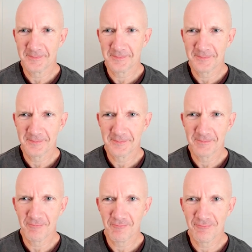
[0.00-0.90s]

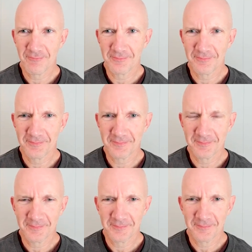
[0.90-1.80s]

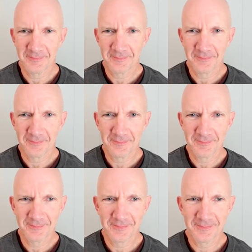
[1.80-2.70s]

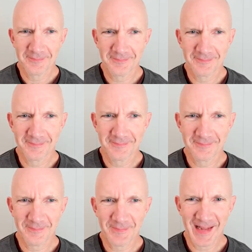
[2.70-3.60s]

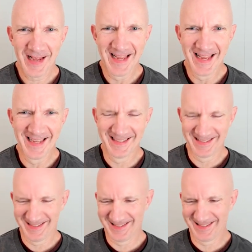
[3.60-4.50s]

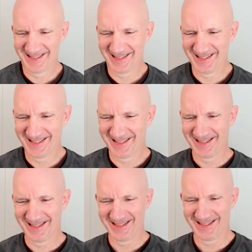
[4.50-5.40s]

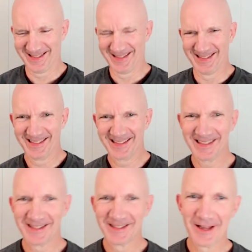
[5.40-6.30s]

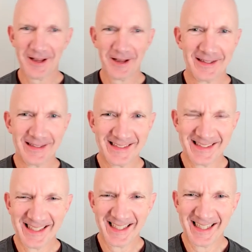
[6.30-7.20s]

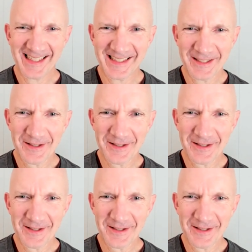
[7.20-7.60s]
No words are spoken by the person on screen.